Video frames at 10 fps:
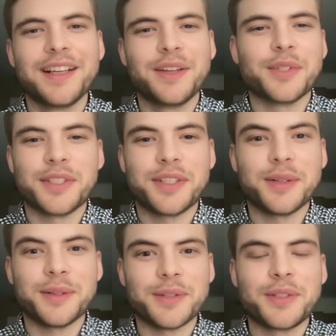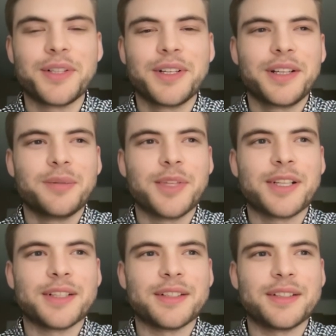which is huge
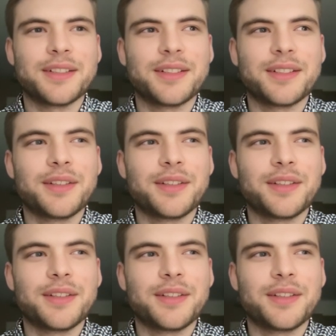because,